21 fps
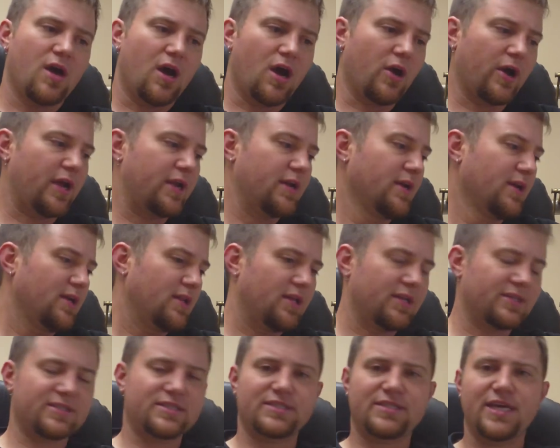Alright,
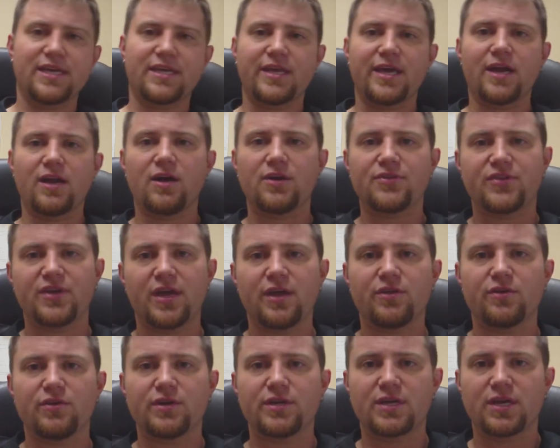let's take that all
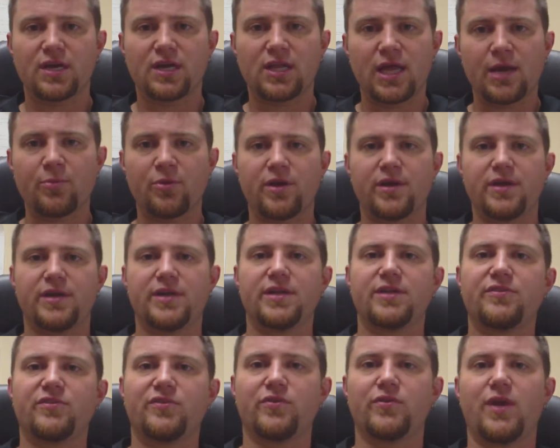together and conglomerate it
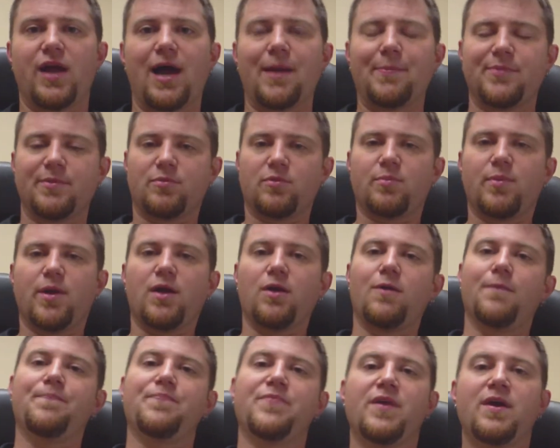into an optimal barrel.